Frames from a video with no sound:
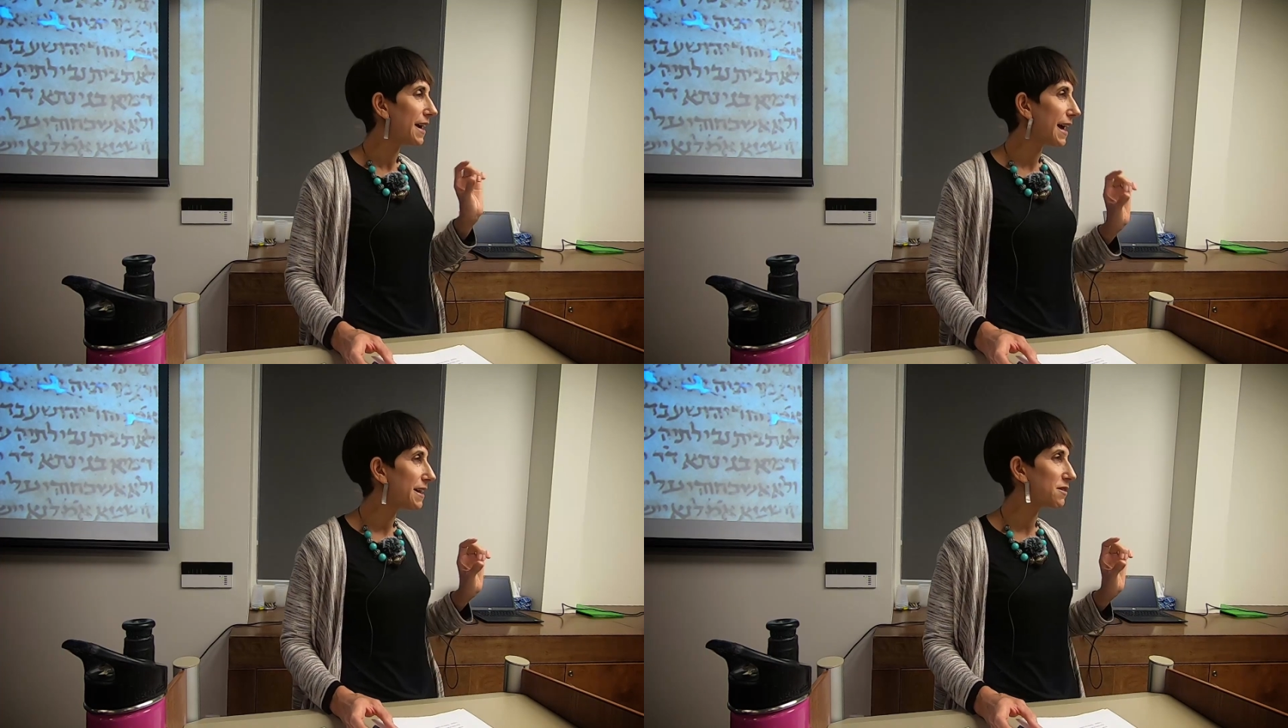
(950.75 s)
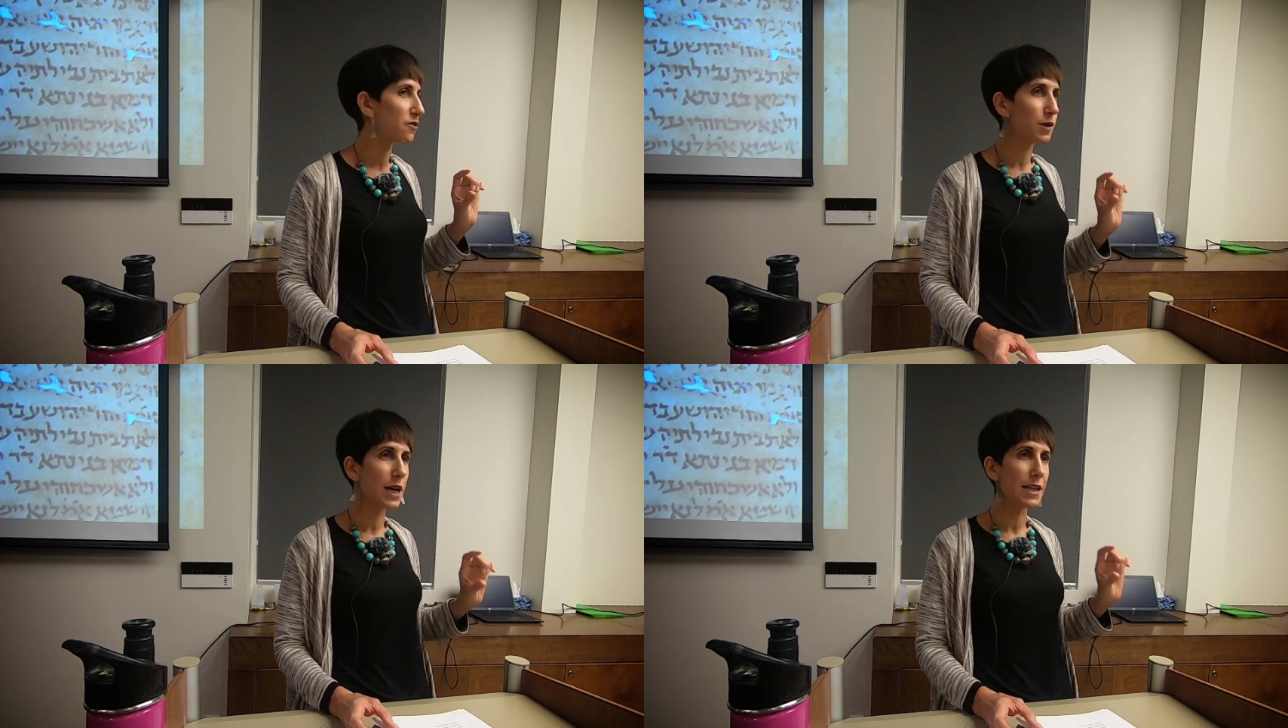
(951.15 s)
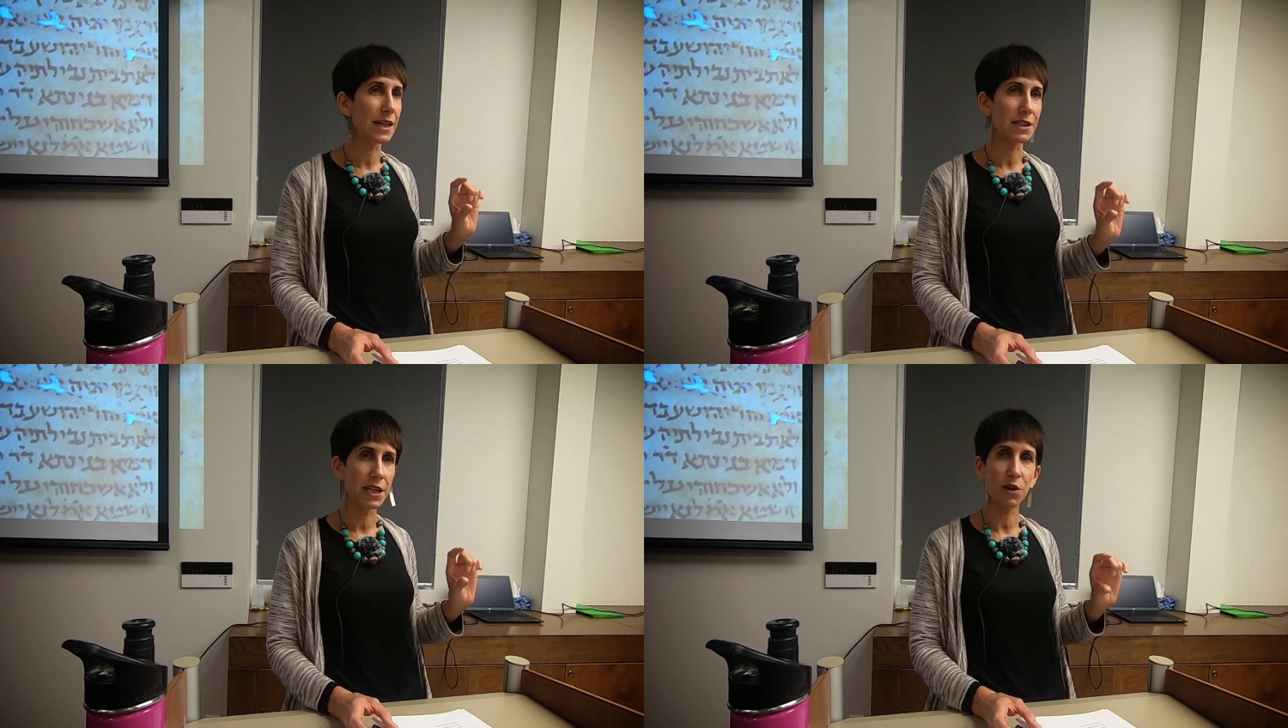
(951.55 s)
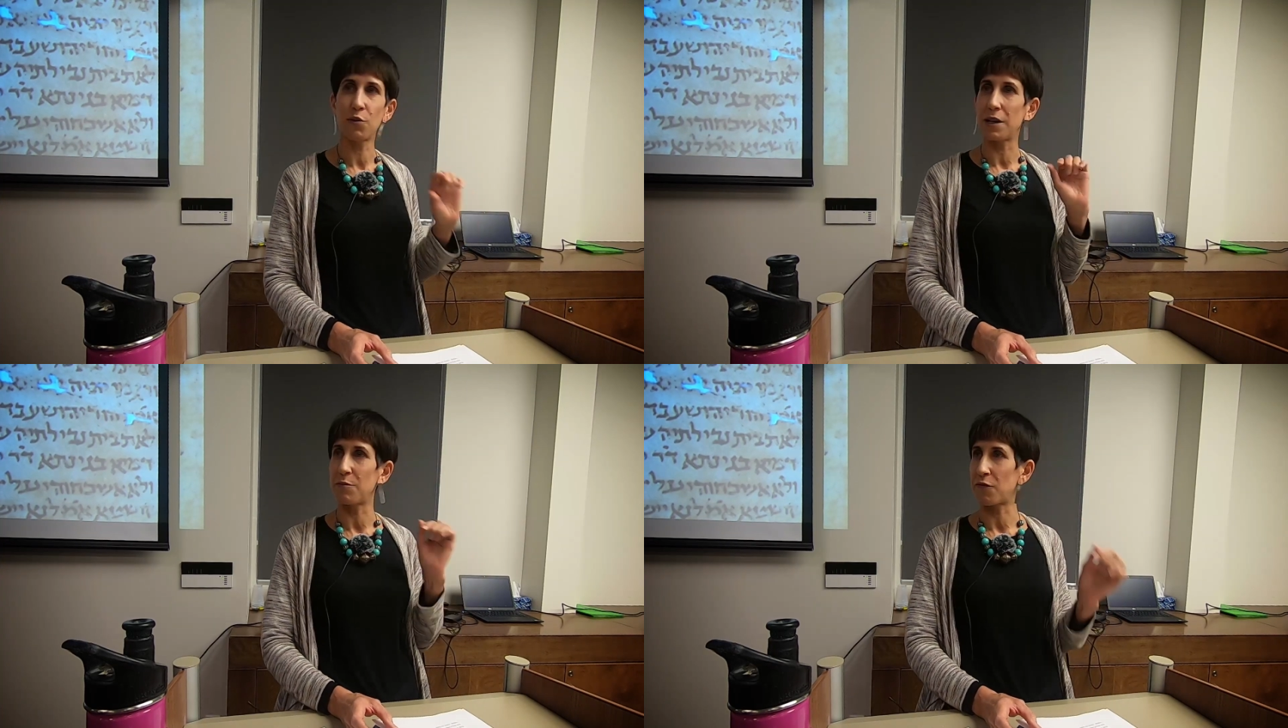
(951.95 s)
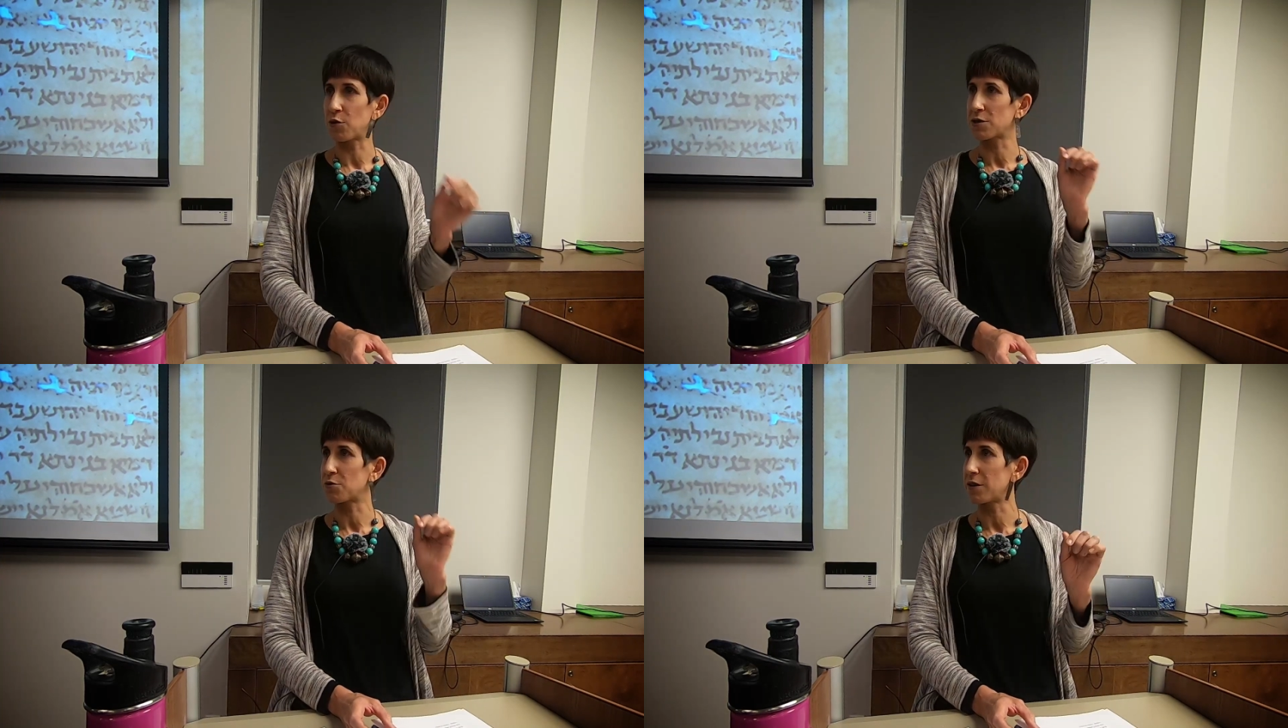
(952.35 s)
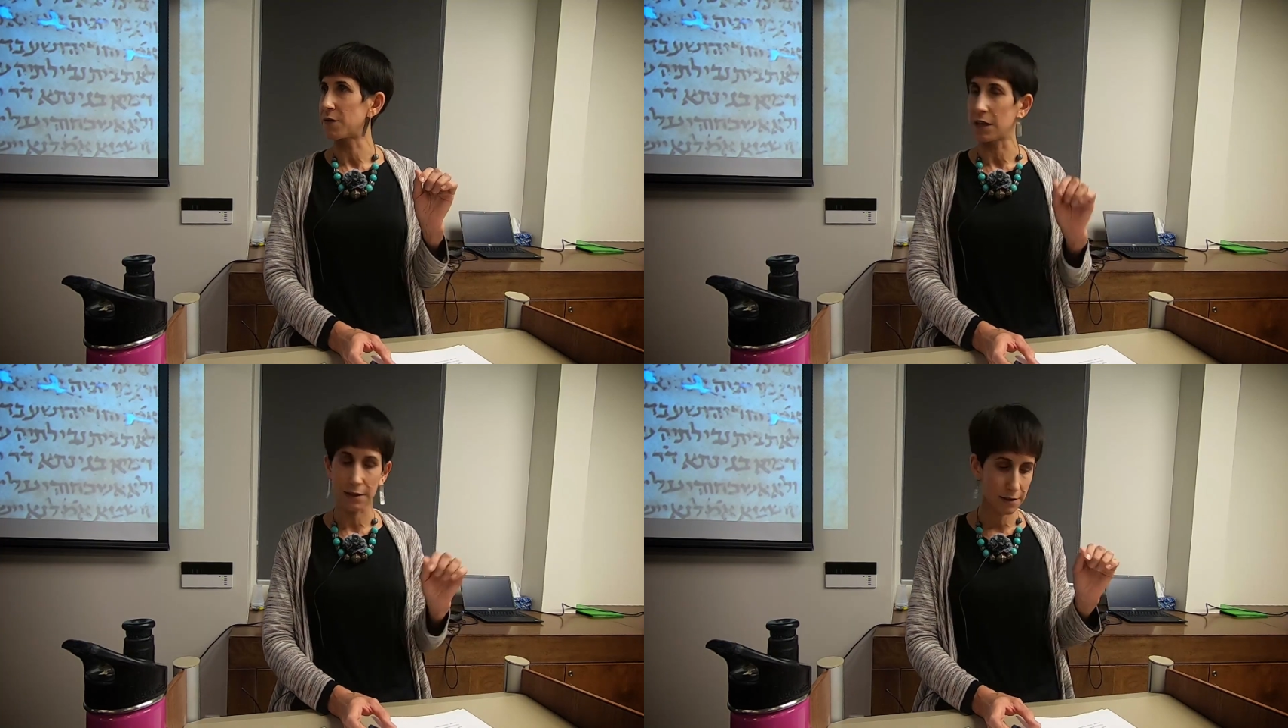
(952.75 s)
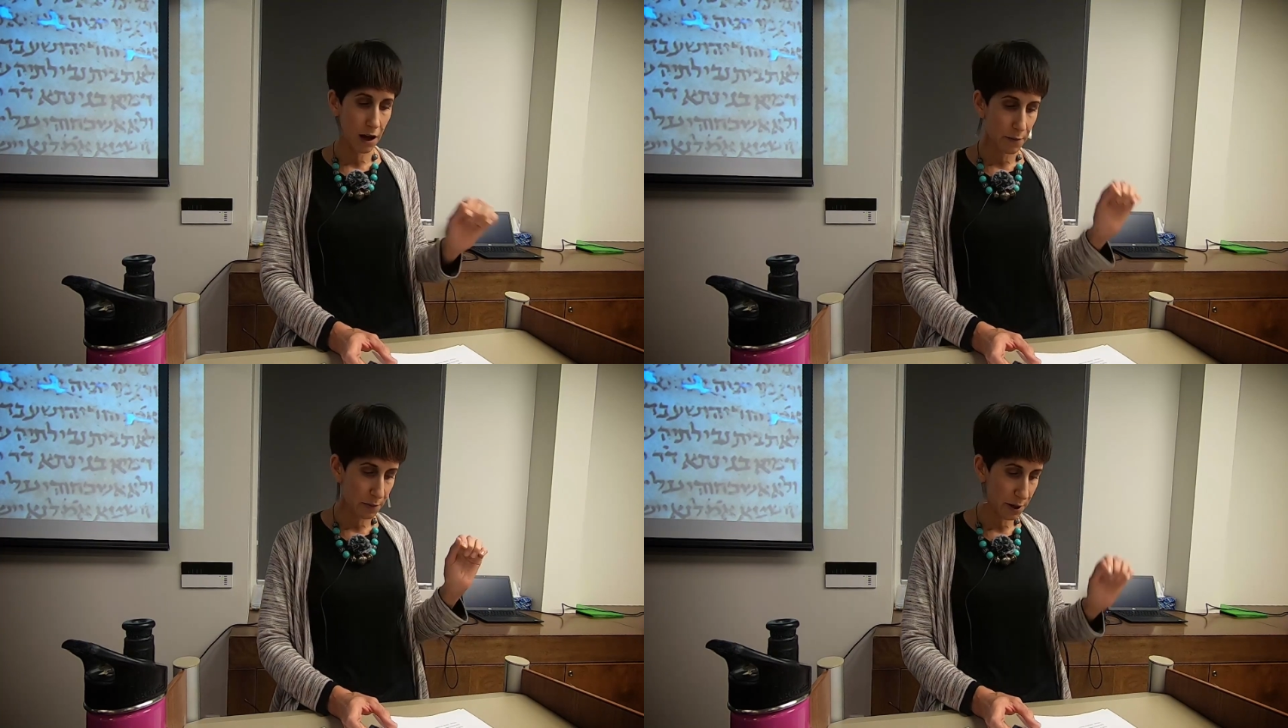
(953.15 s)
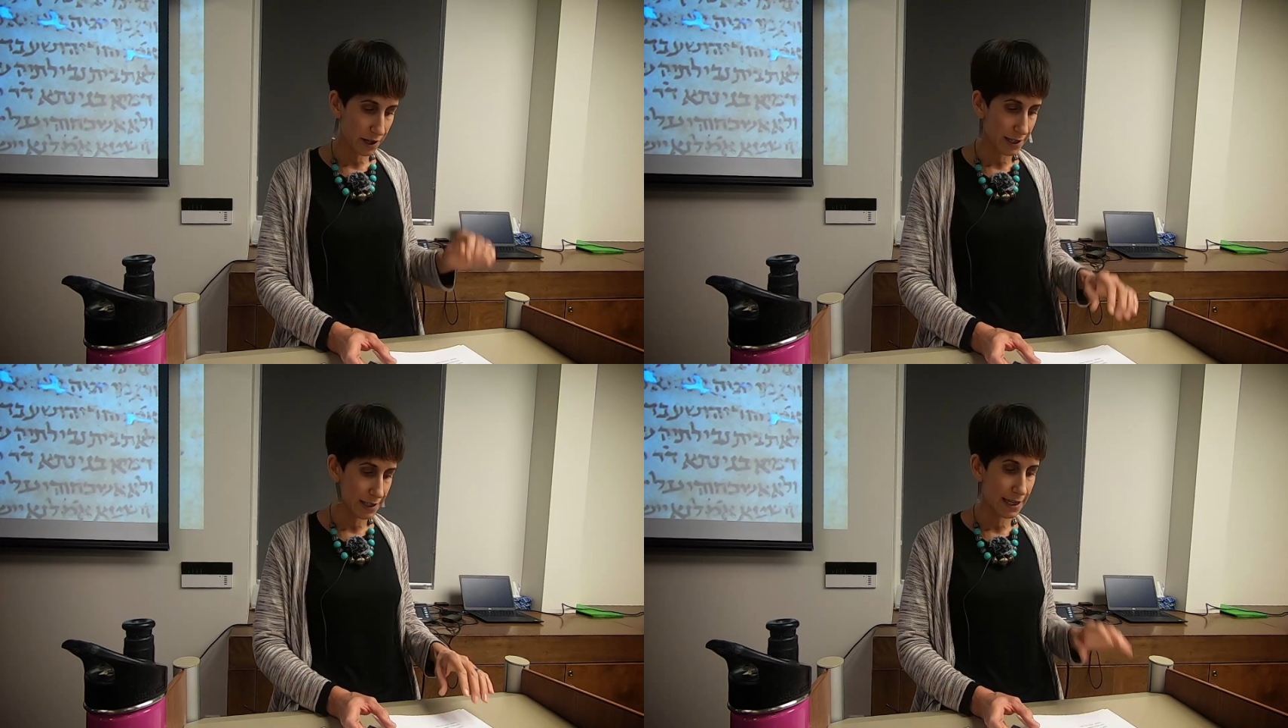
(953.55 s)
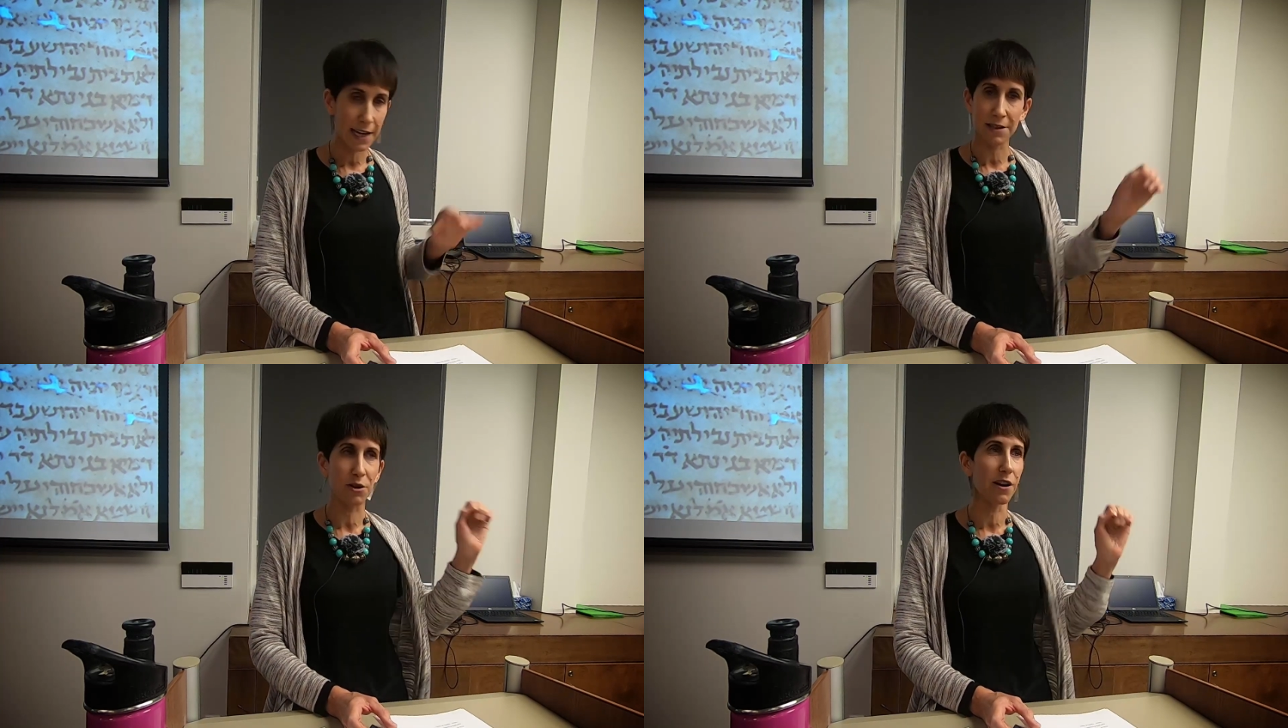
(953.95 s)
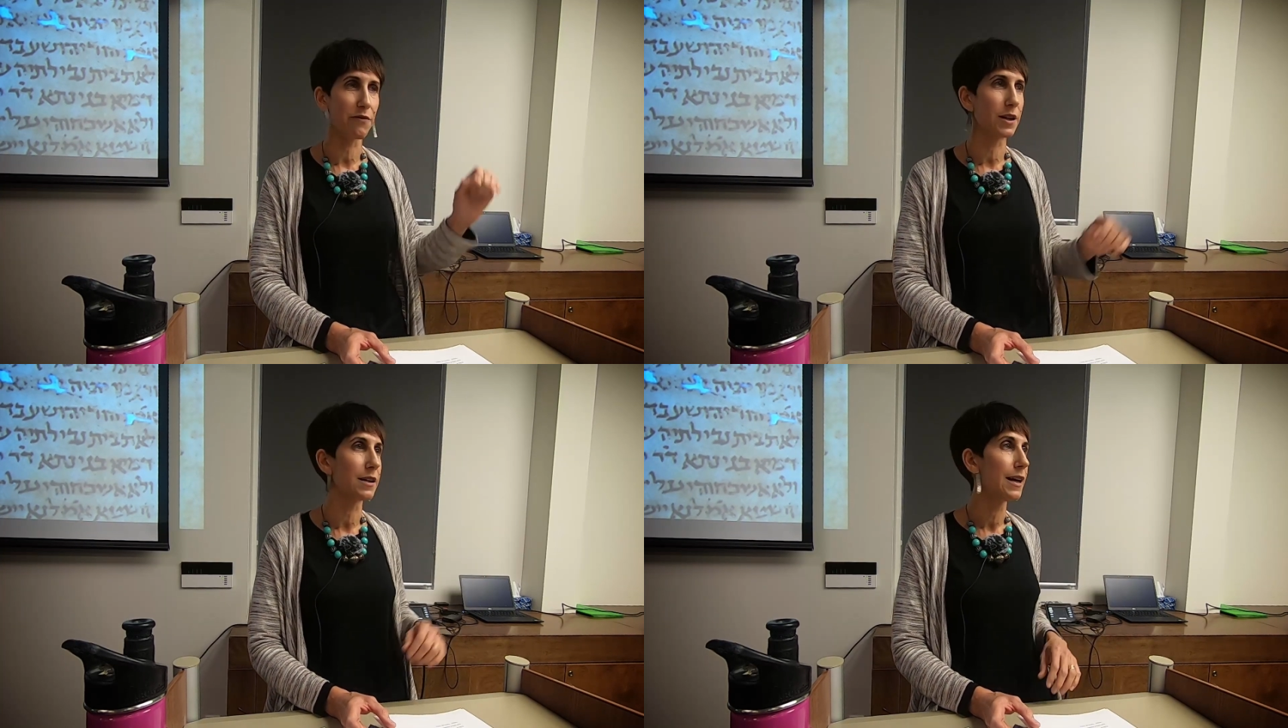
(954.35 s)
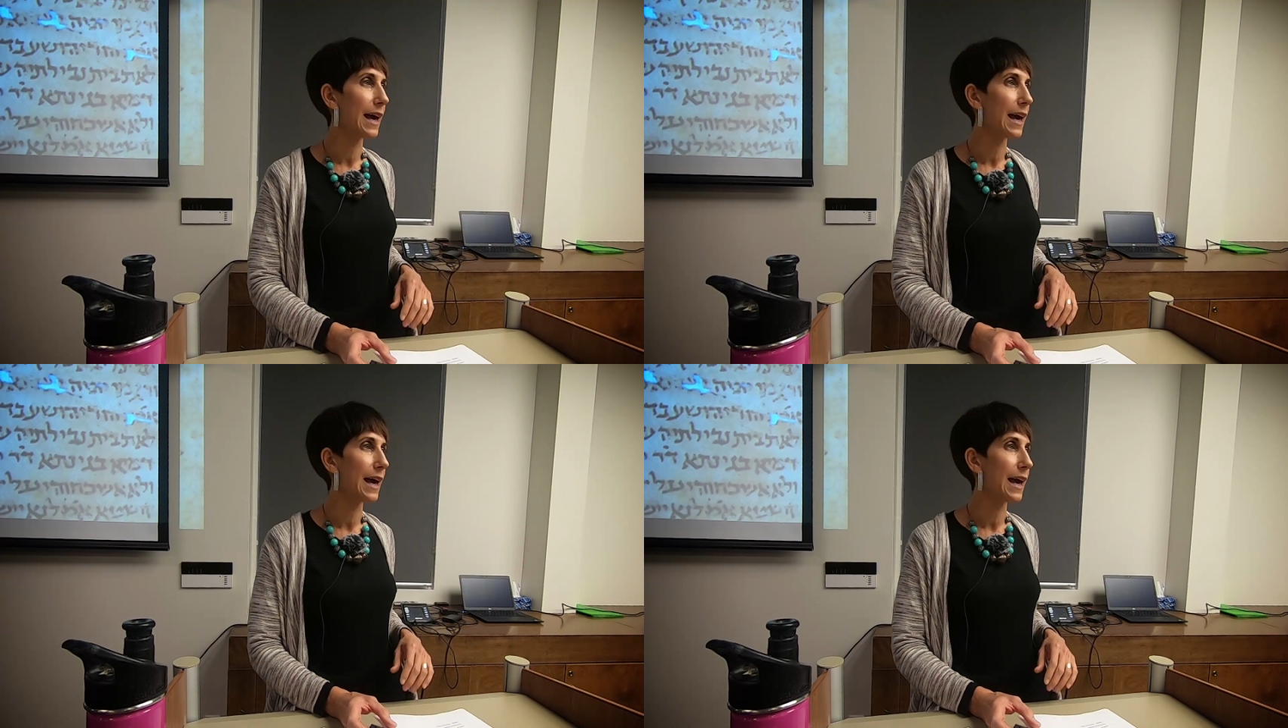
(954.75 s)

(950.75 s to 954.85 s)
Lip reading: end of late antiquity before sort of the Islamic period takes off and